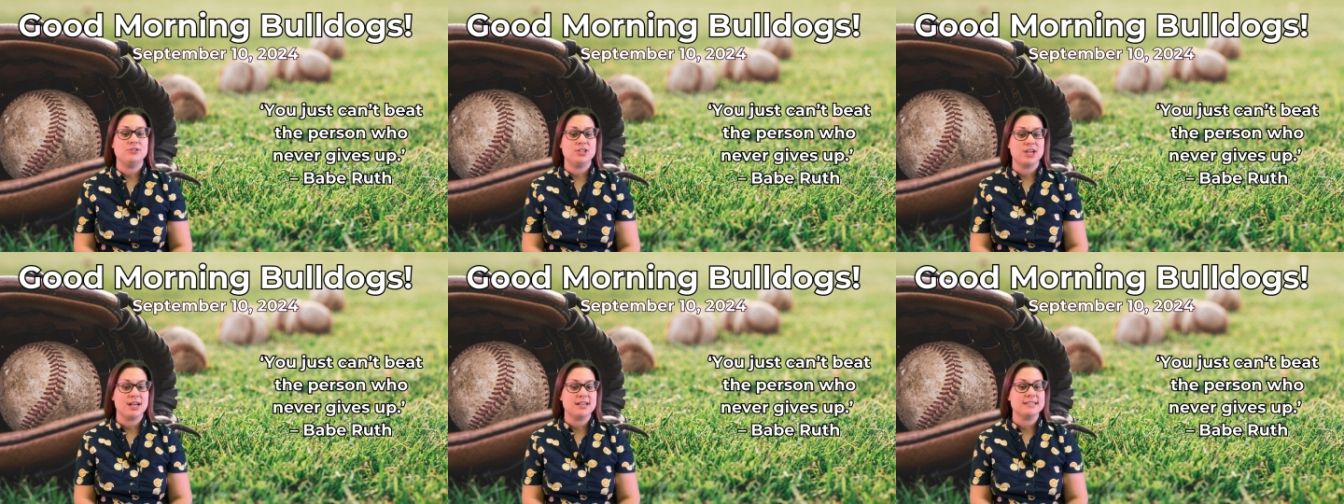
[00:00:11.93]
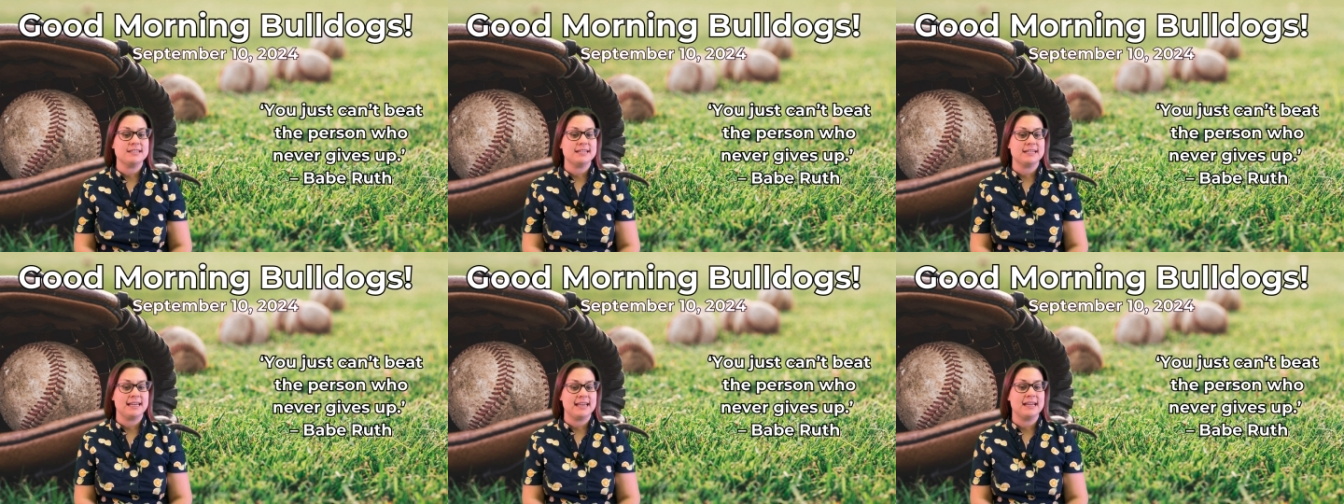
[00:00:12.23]

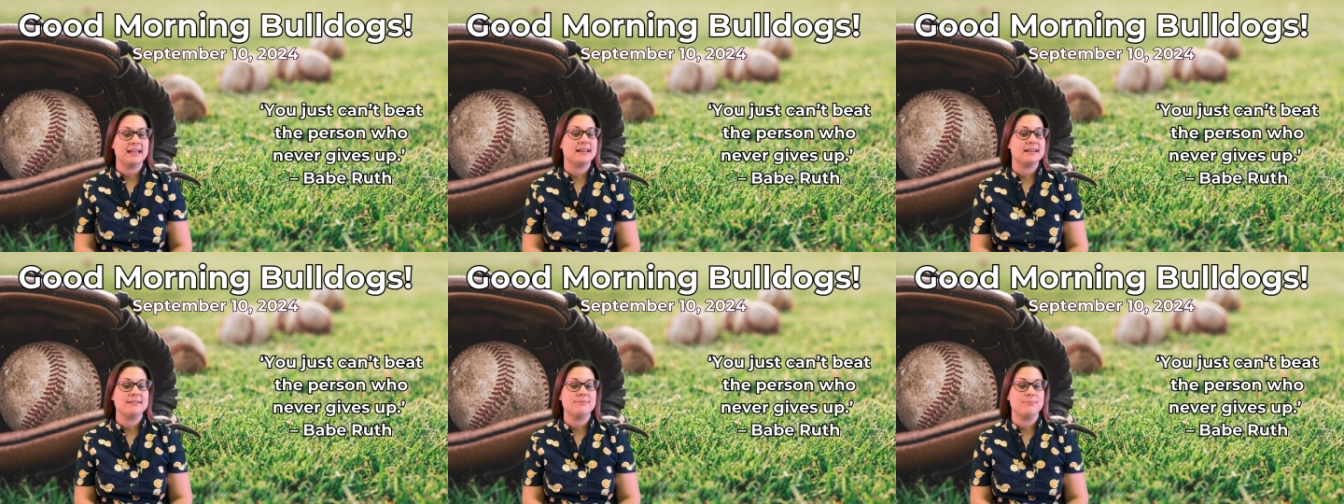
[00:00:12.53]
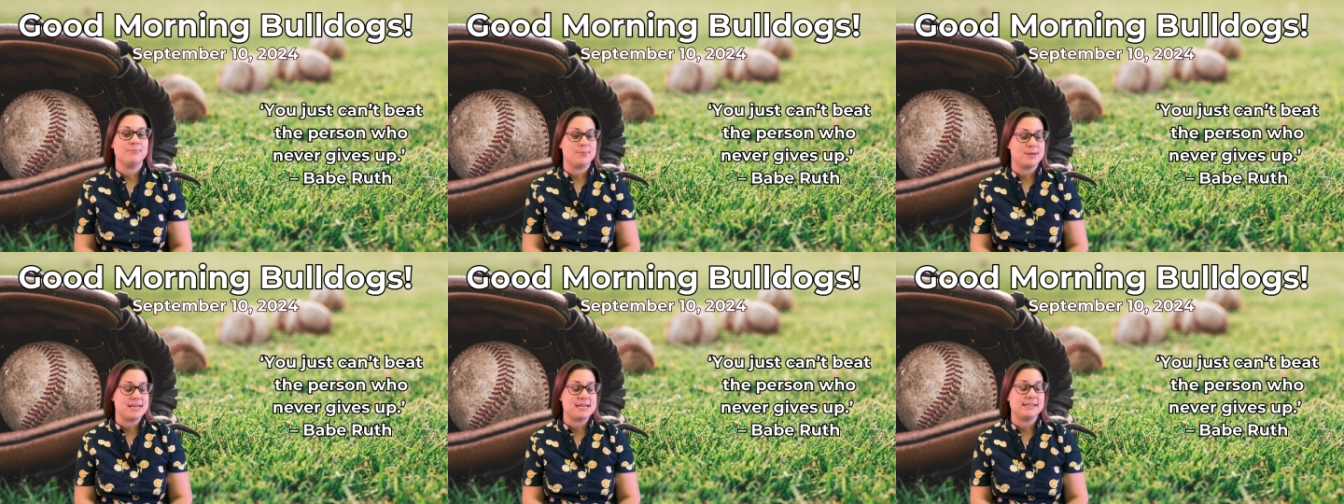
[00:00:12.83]
just
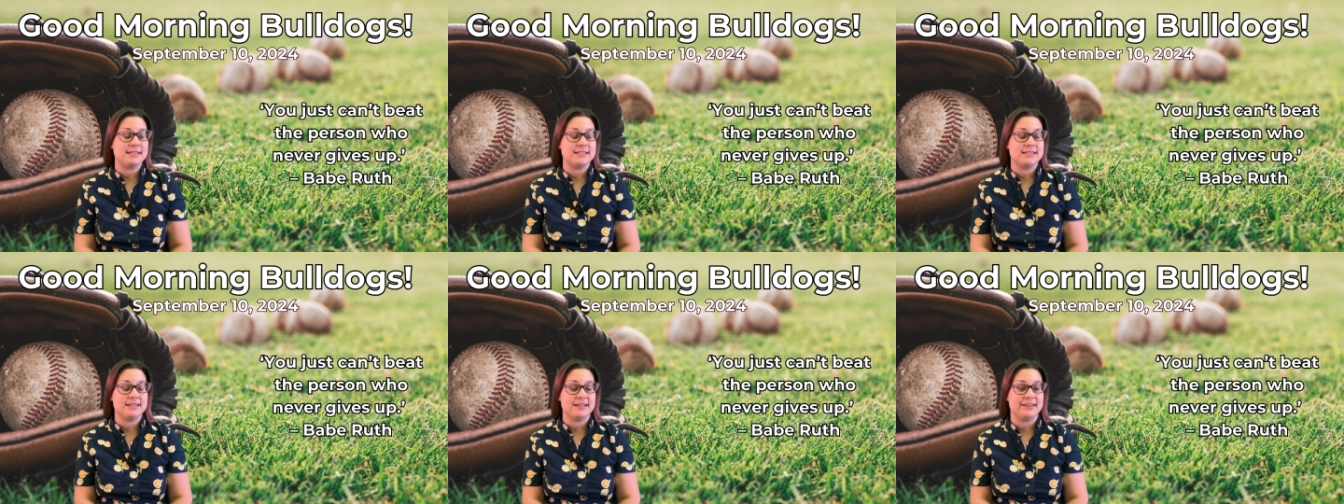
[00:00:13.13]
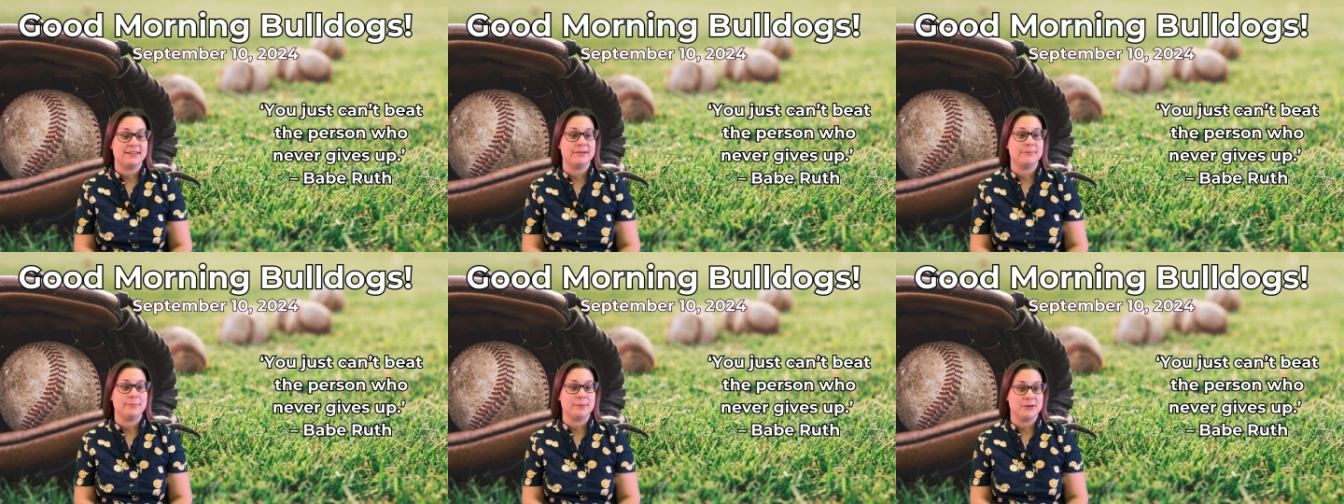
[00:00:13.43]
can't beat
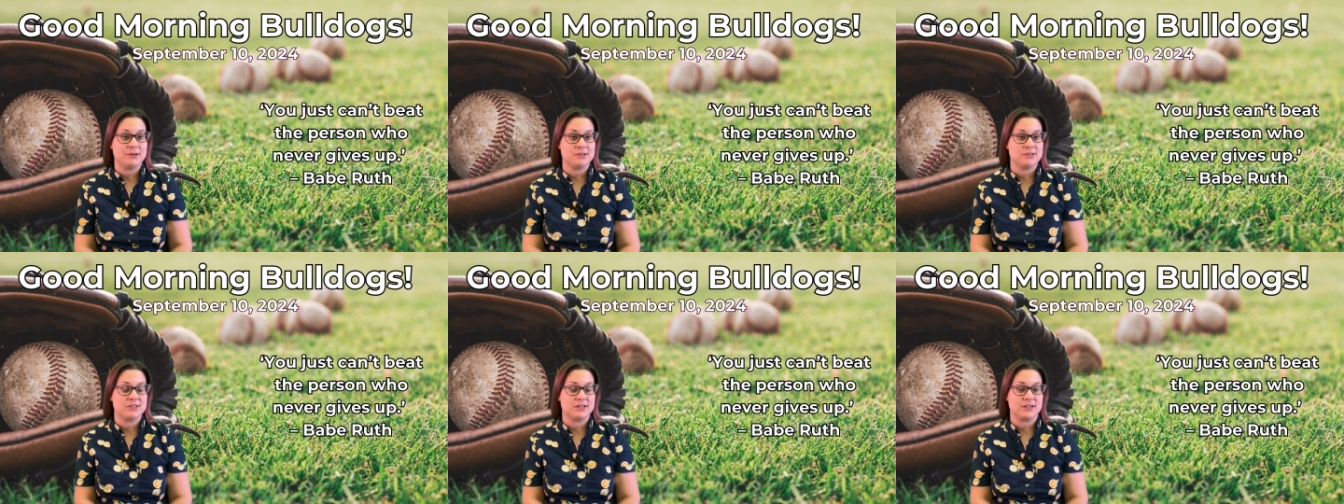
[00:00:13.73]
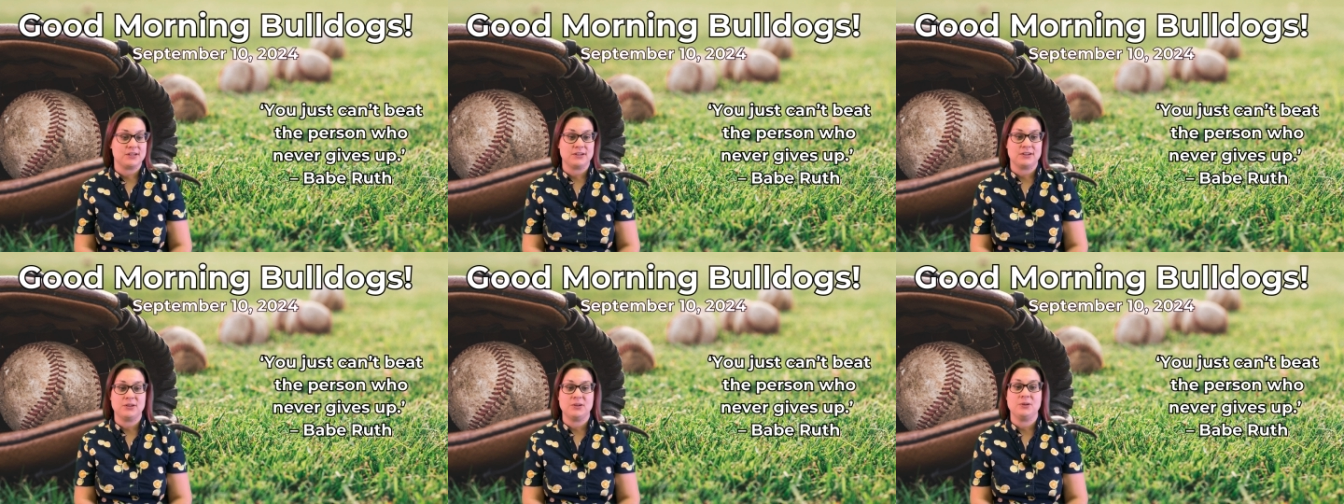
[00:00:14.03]
the
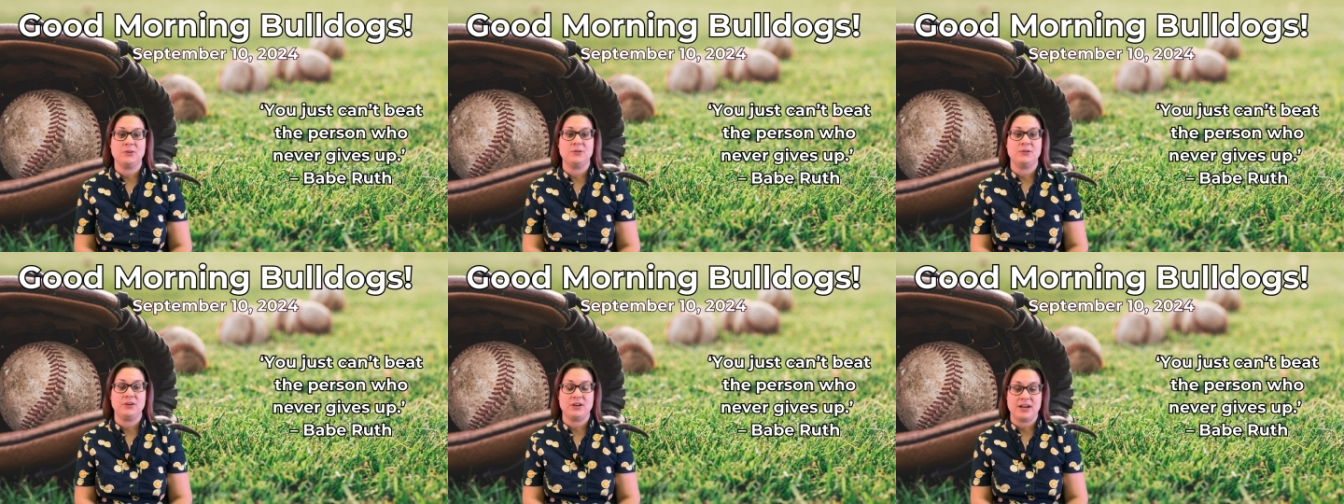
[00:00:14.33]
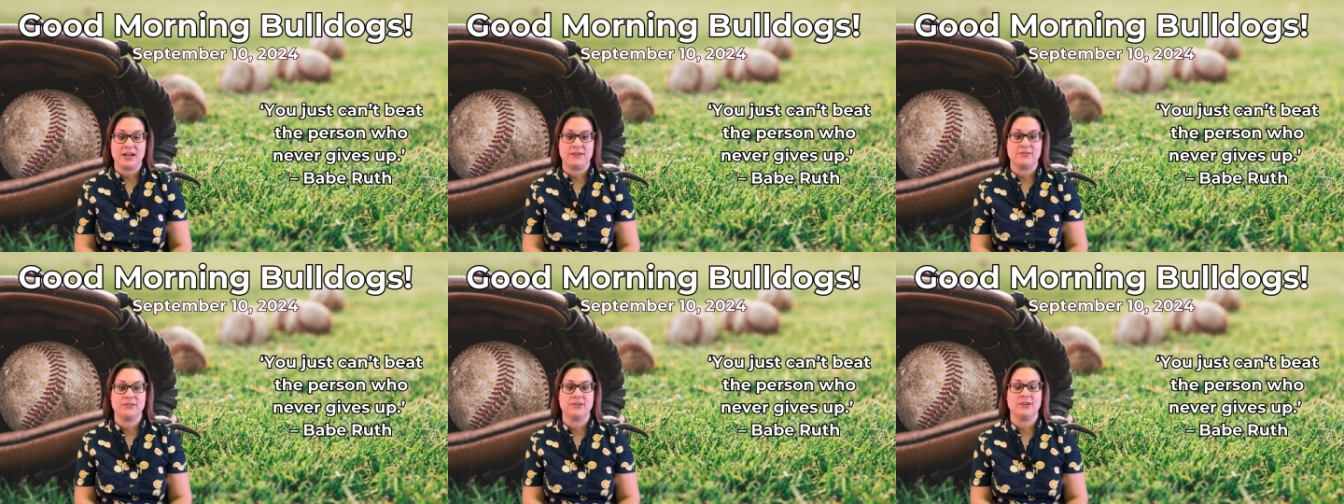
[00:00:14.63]
person who
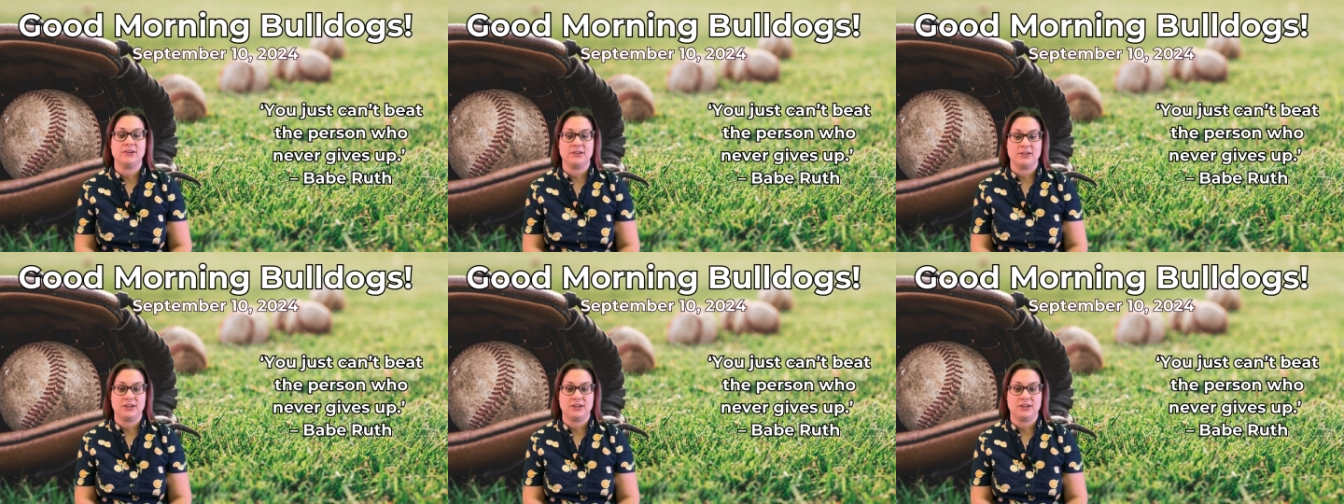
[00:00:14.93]
never